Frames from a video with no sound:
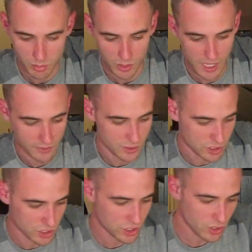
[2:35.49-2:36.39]
Pull out the
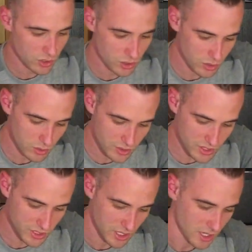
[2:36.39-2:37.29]

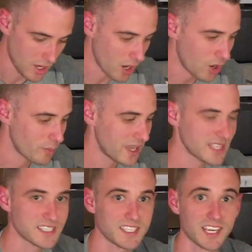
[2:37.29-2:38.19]
shoes. Oh,
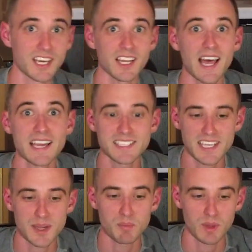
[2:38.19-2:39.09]
it's the
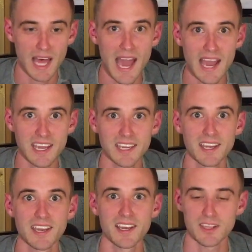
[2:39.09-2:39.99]
classic black.
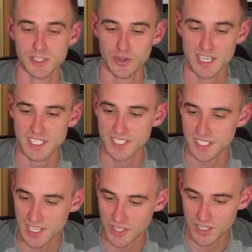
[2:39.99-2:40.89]
This Grayson
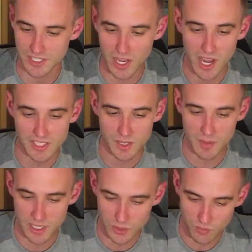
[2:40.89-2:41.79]
sneaker is awesome.
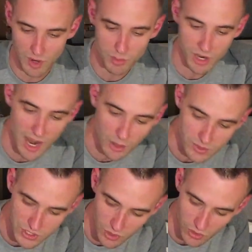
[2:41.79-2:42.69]
Has a rubber
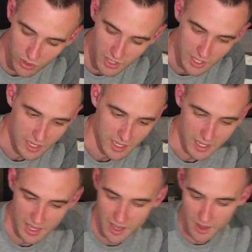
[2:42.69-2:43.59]
outsole.
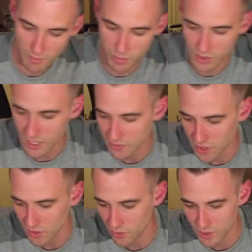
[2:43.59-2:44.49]
Pull out the
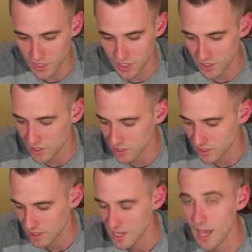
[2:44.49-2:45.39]
other one here.
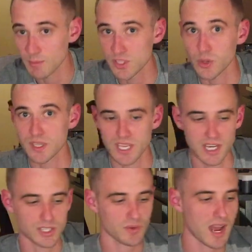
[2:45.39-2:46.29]
I'm so
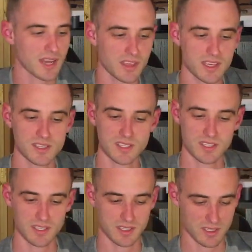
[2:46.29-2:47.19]
excited to rock
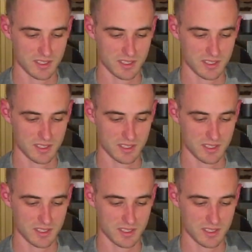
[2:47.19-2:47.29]
these.